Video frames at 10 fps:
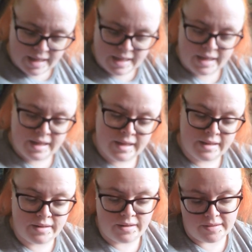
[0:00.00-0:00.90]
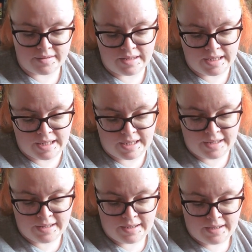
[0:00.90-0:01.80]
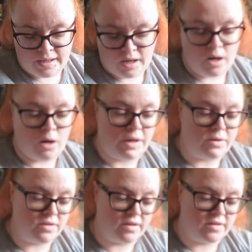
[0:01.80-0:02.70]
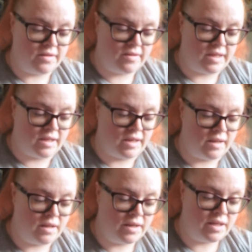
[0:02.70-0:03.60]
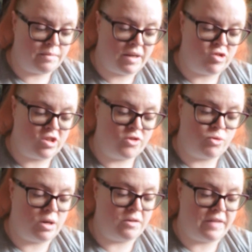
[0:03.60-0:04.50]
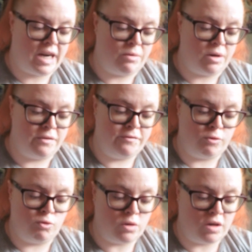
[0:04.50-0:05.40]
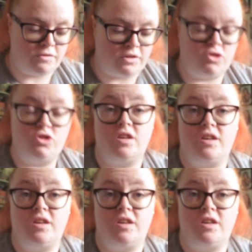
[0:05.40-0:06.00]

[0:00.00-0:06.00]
And lastly, oh, I got the concealer, Like Magic 12-Hour Full Coverage